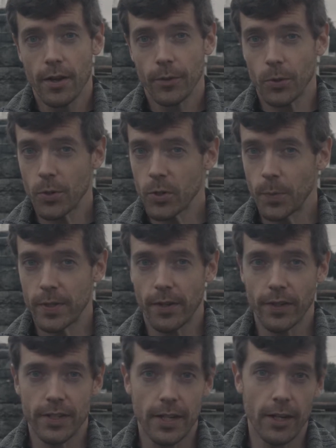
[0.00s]
Those are
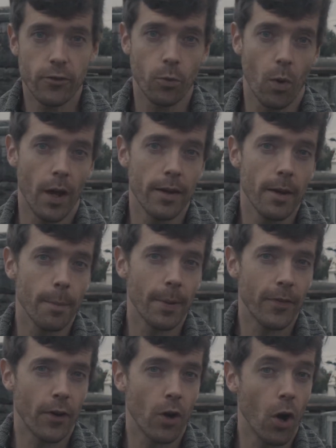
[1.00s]
specific to each one,
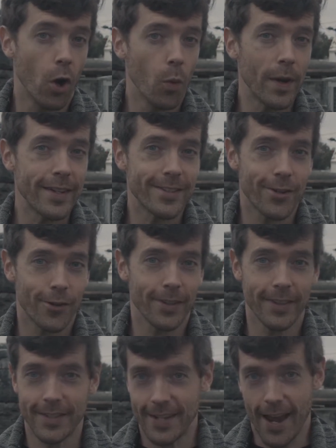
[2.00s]
but they're always
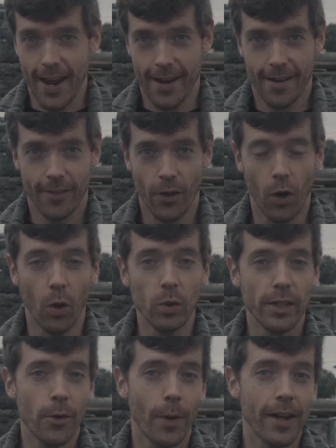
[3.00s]
during the day. The
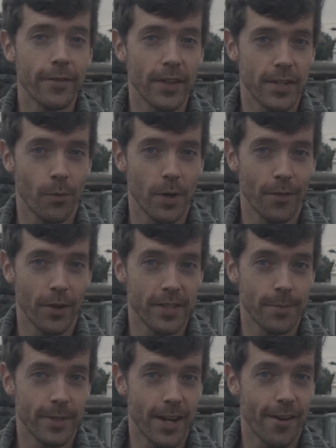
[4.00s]
only way to visit one of our
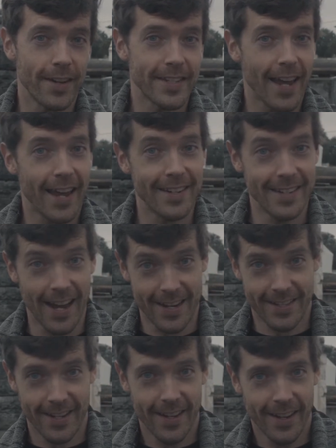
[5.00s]
cemeteries at
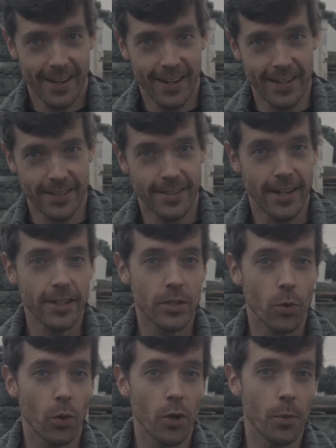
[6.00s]
night is to take a
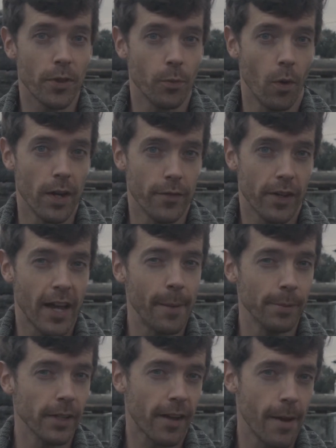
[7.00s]
tour with one of a
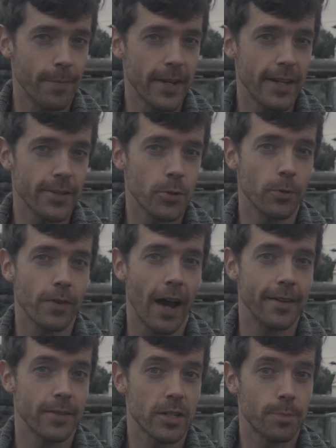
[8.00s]
couple of companies who've
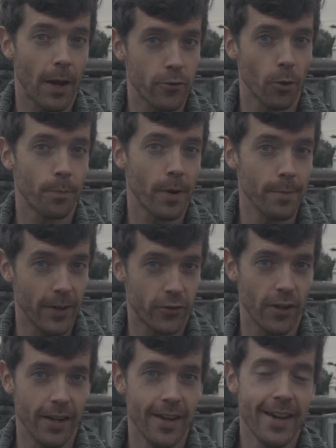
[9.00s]
gotten special
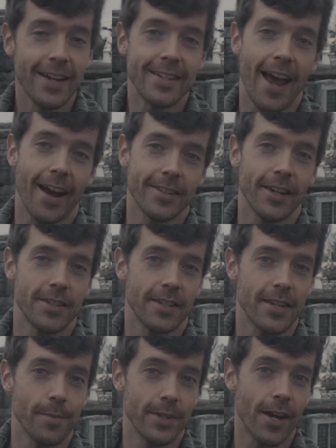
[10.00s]
permission to access a
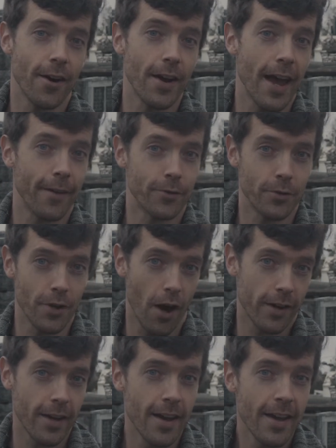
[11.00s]
cemetery after
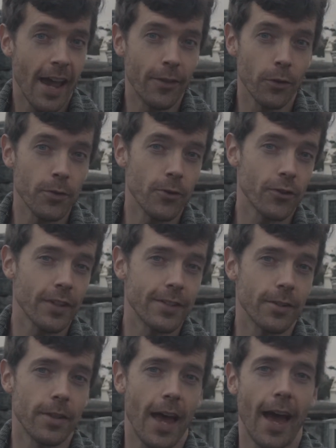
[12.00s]
dark. And they'll usually
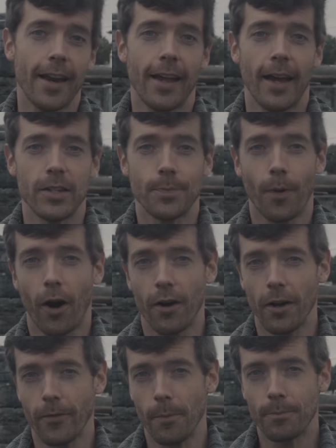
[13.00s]
do that as
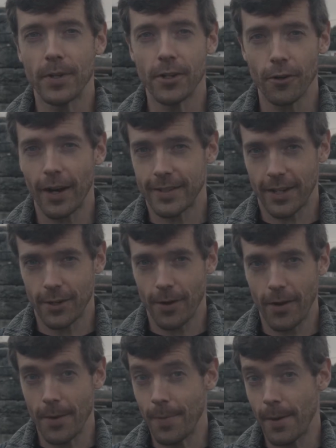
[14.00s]
part of a bigger
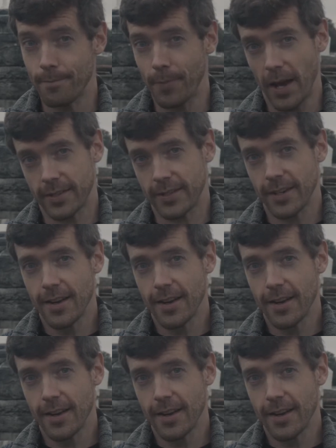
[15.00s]
itinerary by bus.